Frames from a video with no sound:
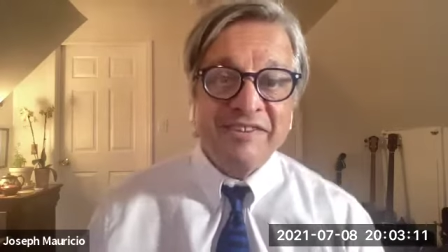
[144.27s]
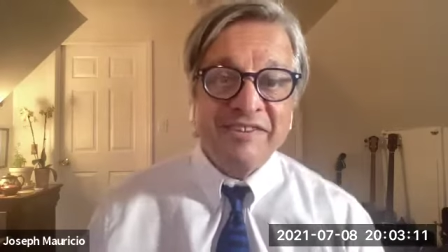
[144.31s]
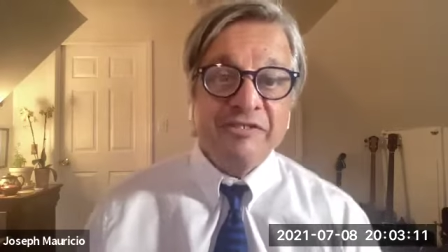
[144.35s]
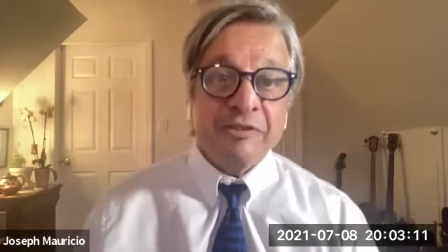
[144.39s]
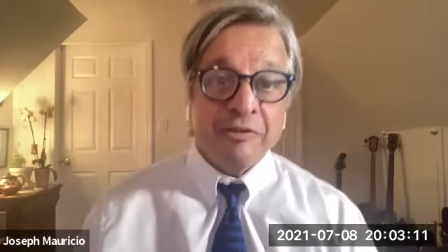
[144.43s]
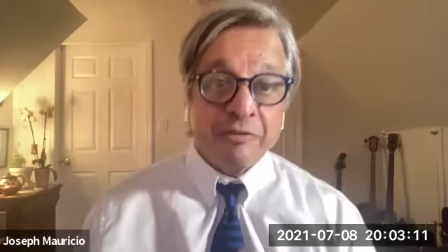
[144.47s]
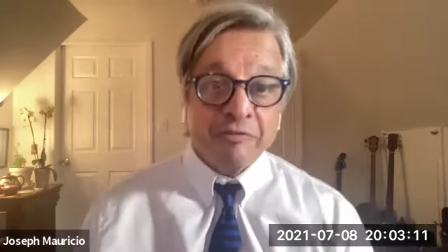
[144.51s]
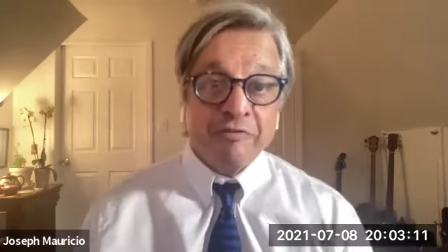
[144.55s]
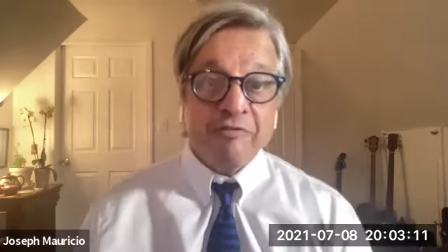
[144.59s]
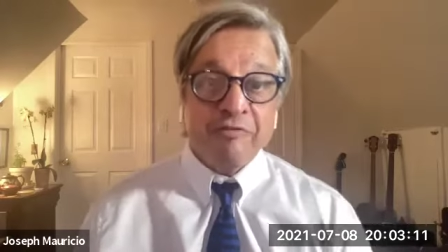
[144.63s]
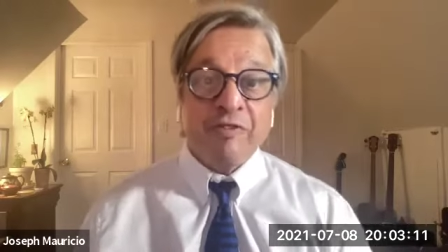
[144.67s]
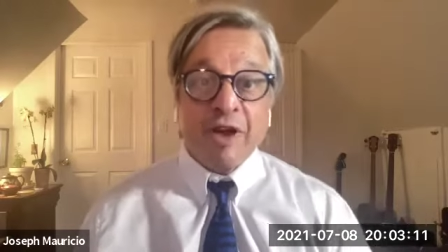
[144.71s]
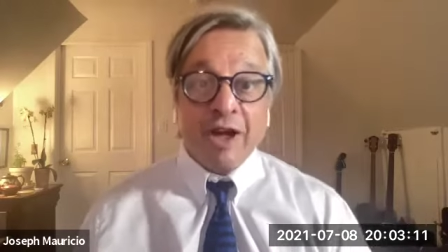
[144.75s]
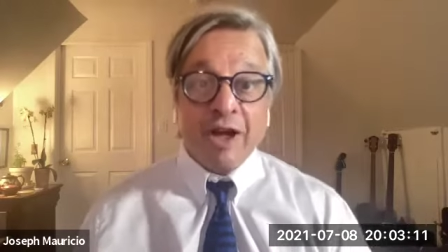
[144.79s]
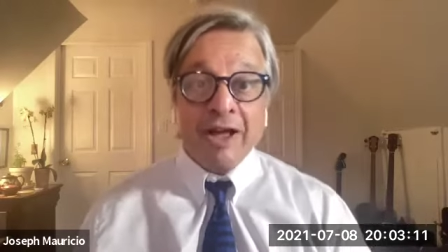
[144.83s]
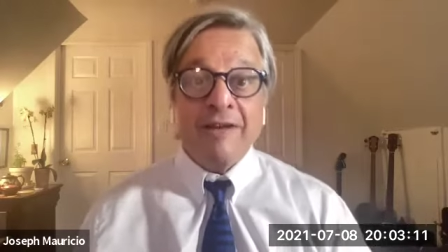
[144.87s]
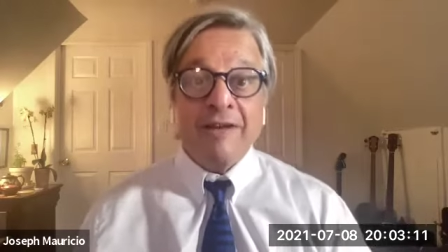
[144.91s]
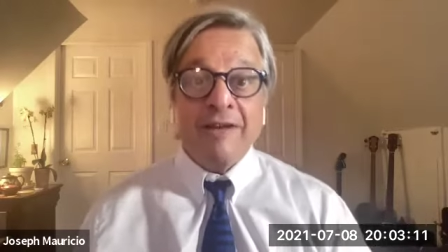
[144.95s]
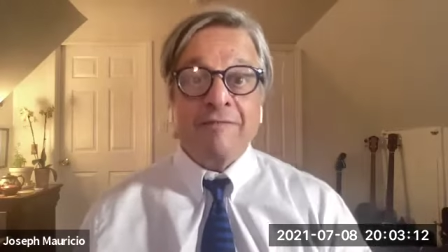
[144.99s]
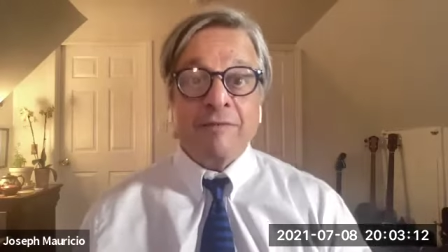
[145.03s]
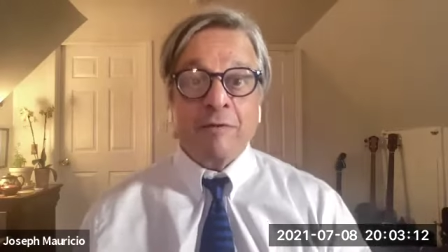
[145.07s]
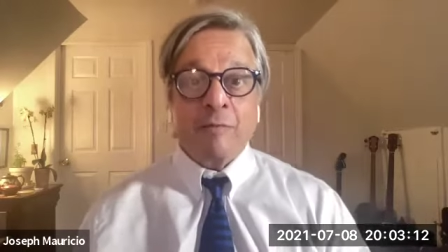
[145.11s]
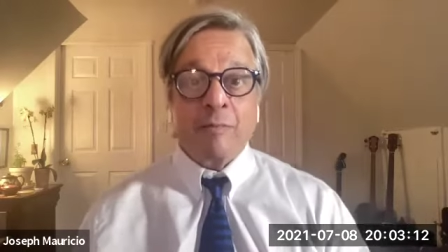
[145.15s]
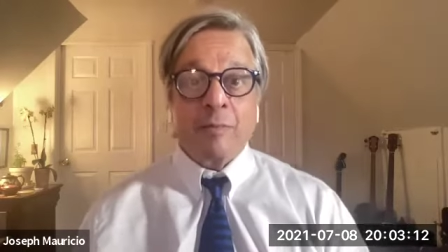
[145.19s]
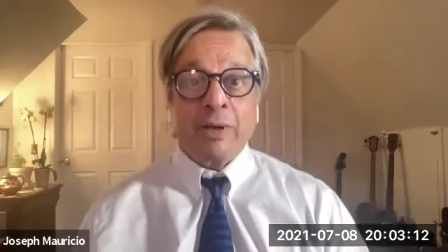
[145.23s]

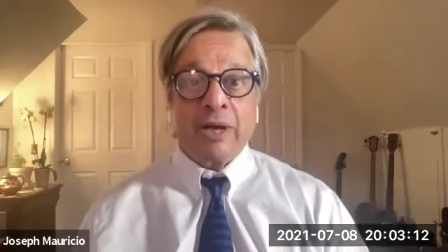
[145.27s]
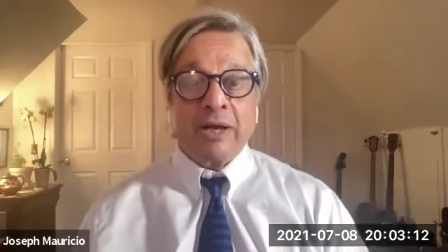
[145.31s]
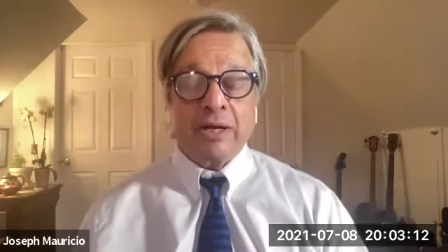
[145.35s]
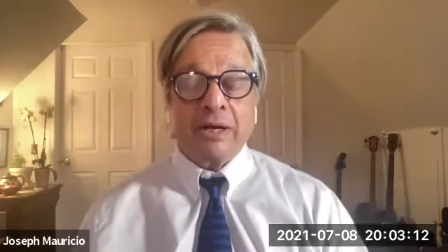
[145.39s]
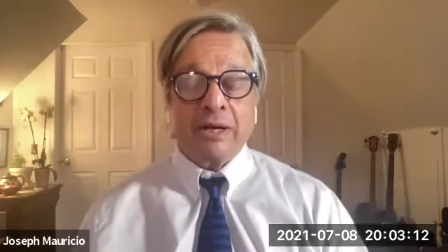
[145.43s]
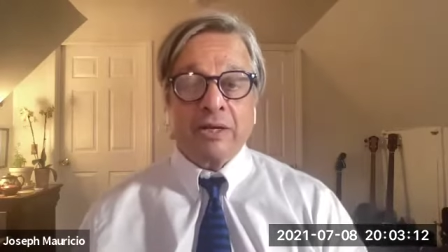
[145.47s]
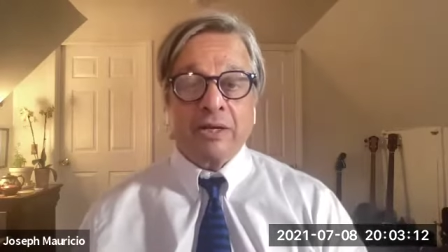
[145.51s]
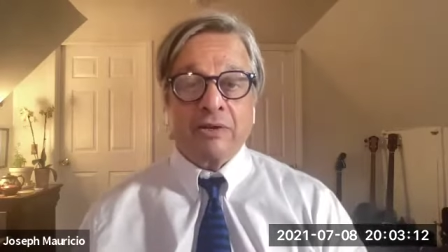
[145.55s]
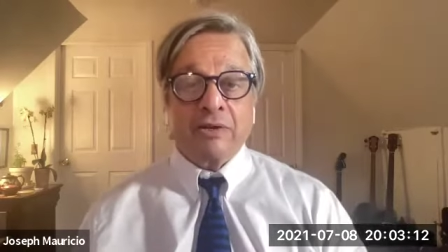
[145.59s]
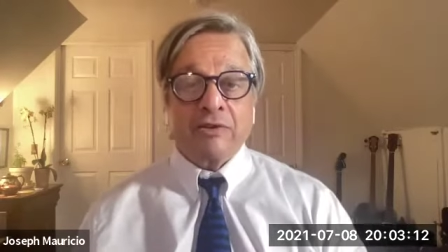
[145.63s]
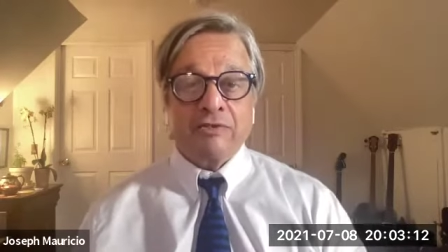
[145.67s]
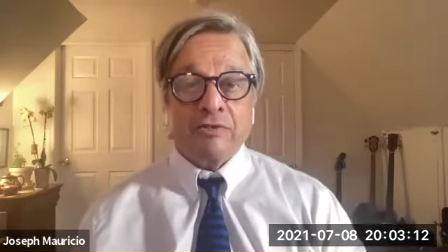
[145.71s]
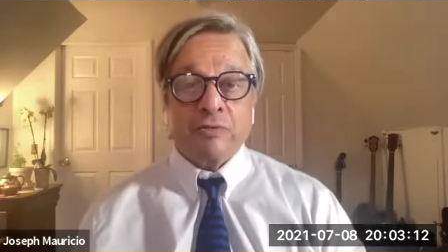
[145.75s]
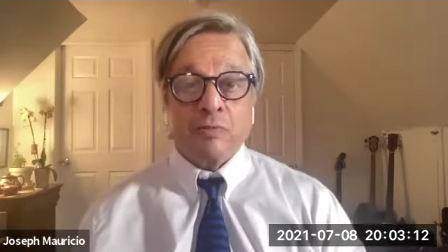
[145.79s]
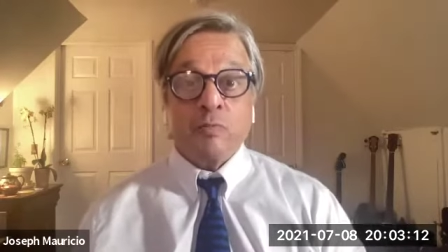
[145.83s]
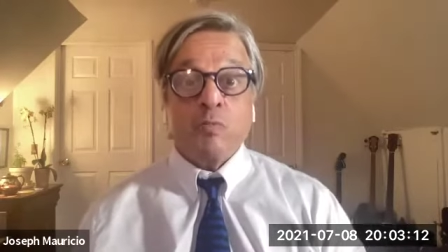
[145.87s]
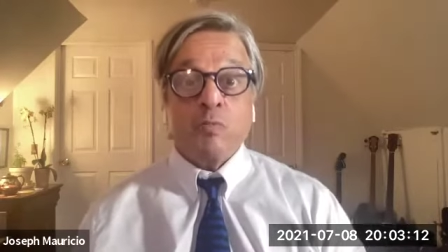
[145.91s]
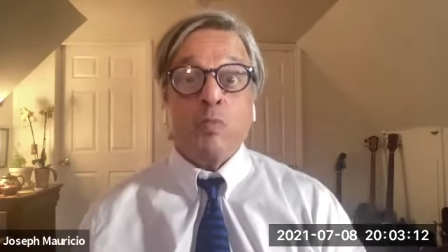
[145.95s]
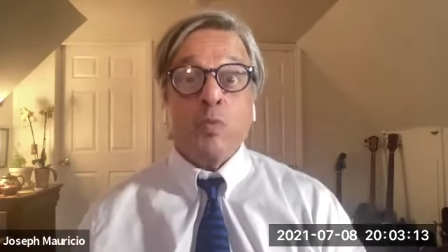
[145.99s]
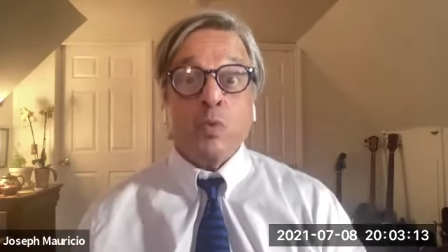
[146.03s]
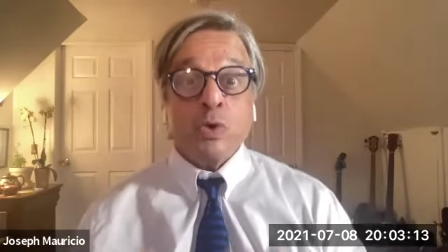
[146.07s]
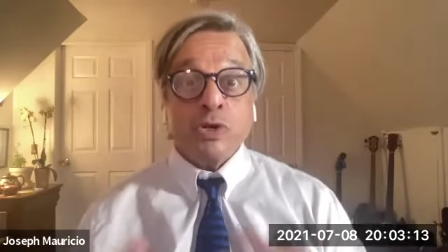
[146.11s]
survival mechanism,